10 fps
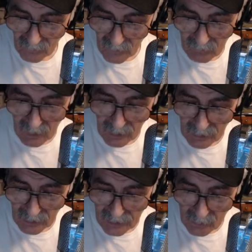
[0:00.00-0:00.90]
Very
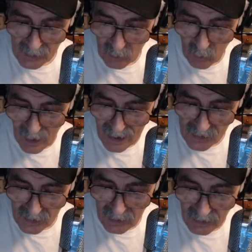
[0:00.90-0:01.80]
good. That was
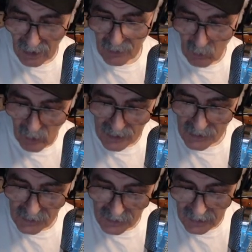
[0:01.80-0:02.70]
Wes, the other
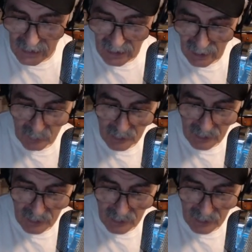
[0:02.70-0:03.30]
Wes in Lebanon.